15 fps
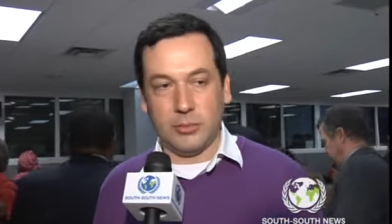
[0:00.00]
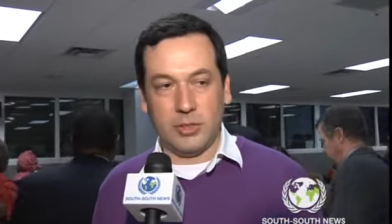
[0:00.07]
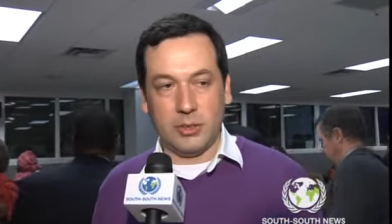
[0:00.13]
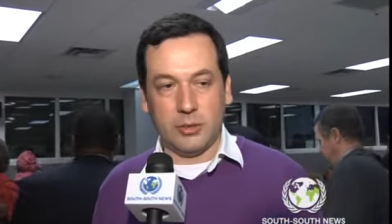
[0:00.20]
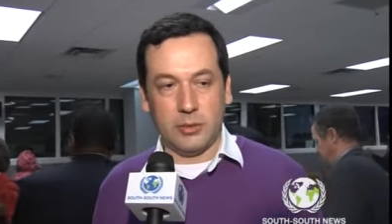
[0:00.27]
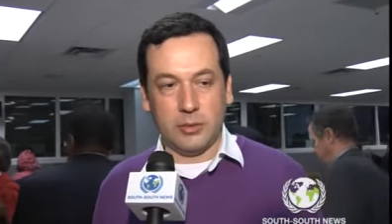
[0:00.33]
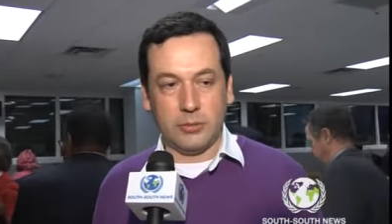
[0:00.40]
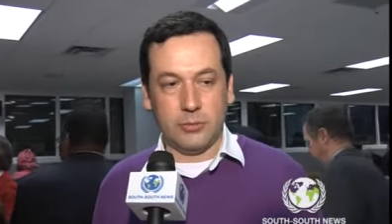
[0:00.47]
the
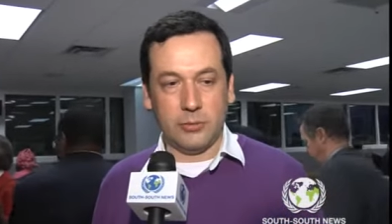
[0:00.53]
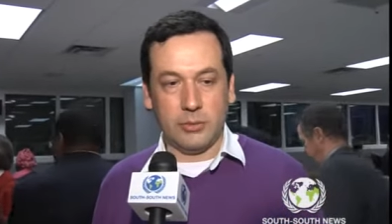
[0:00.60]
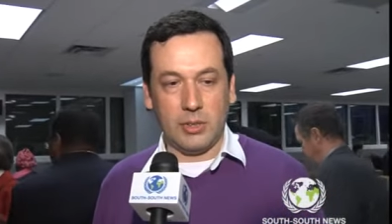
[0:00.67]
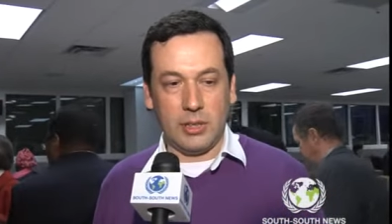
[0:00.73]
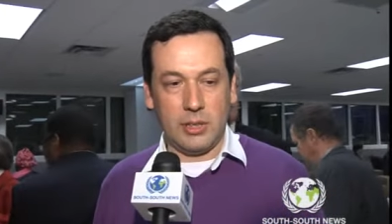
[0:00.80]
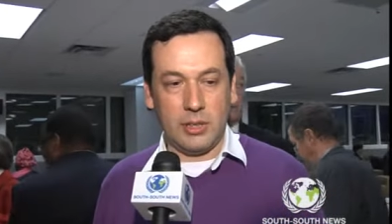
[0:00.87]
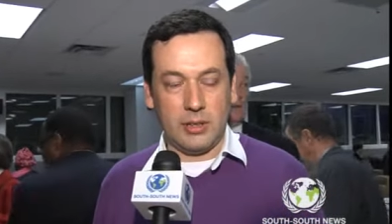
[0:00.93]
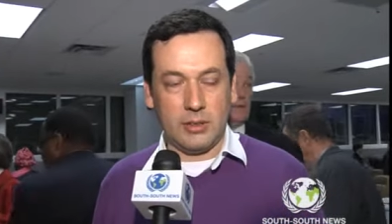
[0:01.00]

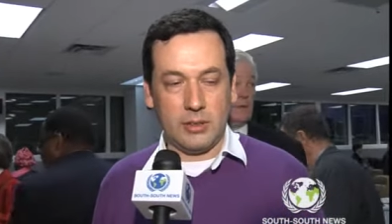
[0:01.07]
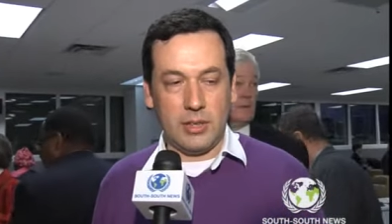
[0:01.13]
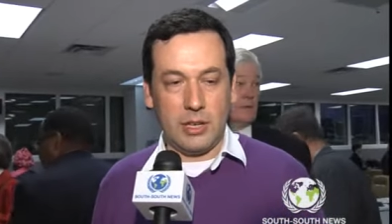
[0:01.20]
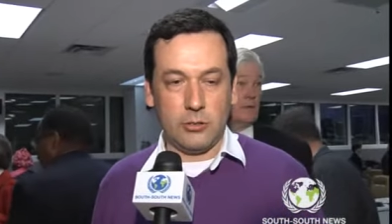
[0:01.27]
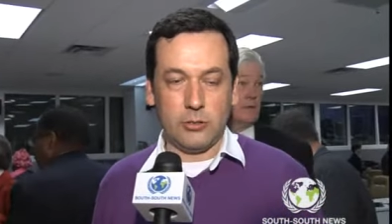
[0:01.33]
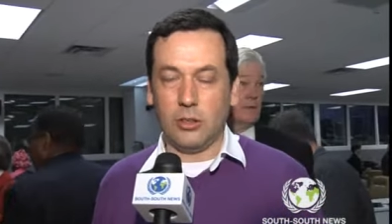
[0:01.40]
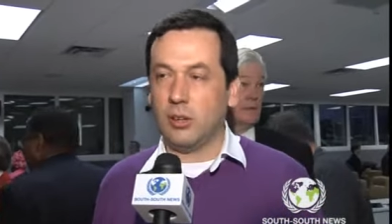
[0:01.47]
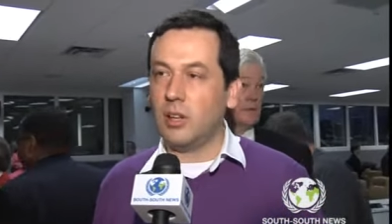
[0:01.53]
uh,
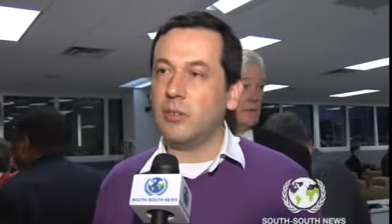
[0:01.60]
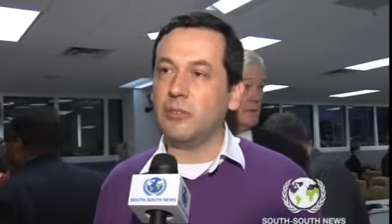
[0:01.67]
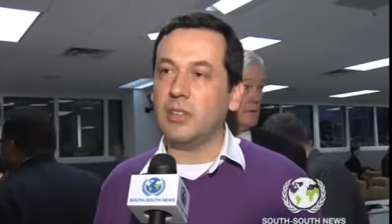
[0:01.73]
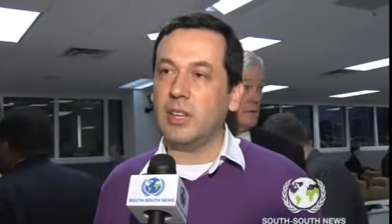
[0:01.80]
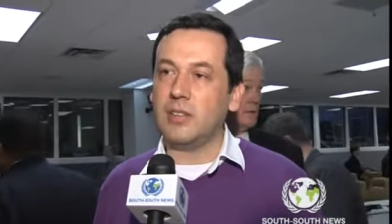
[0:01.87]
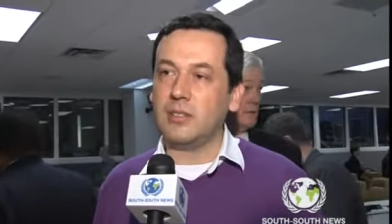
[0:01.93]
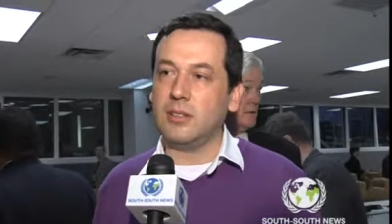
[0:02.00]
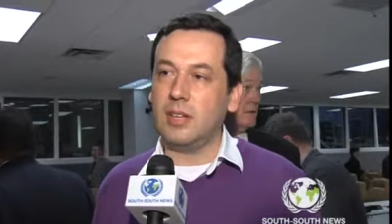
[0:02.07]
there's no
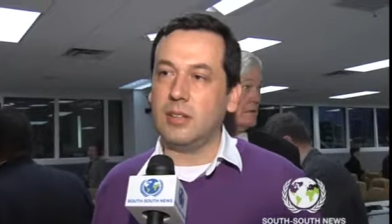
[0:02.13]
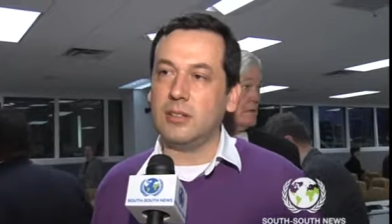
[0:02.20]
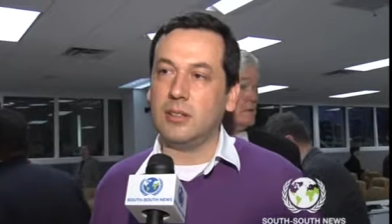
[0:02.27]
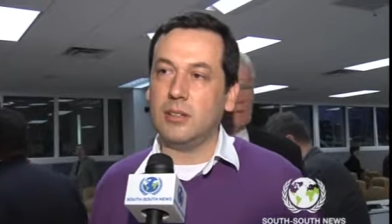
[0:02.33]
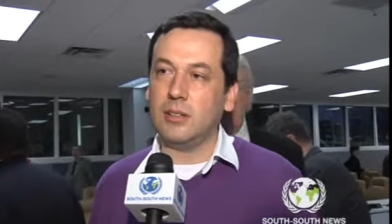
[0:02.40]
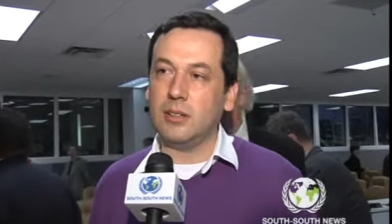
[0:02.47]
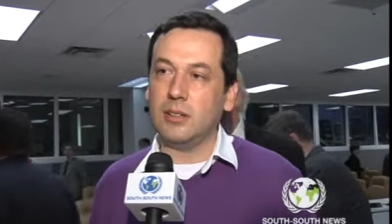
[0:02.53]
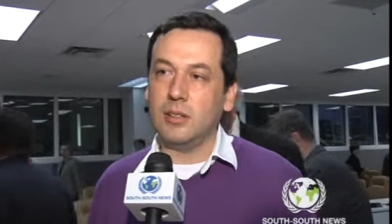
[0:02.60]
evidence that
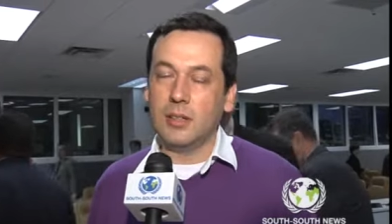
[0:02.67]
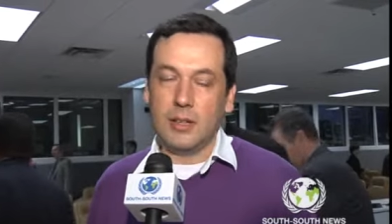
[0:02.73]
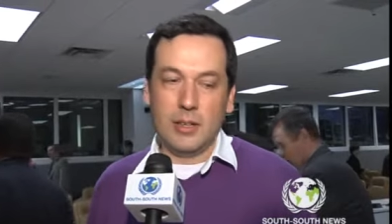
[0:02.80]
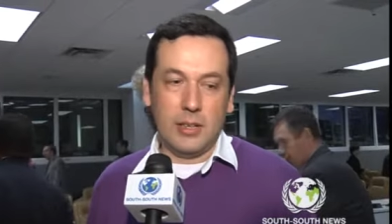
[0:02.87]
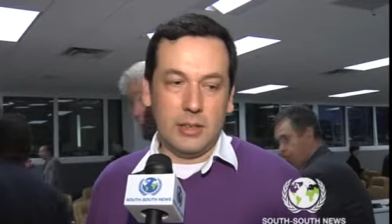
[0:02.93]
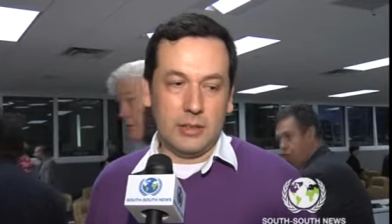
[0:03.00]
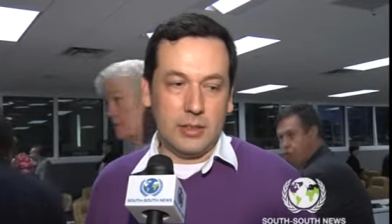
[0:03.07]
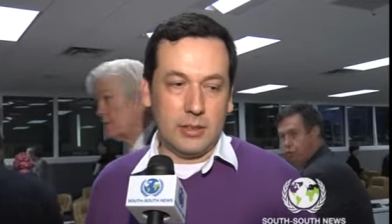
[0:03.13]
the
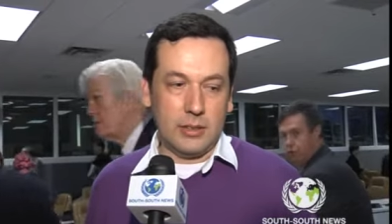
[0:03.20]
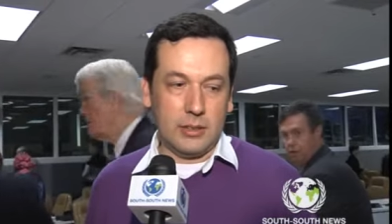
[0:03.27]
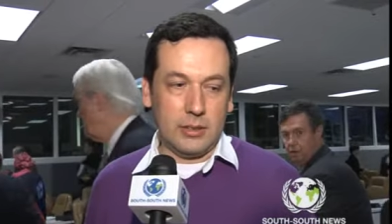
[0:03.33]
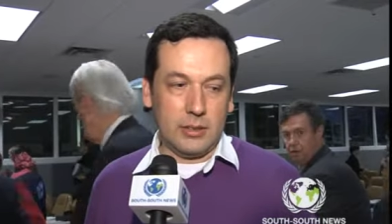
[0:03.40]
the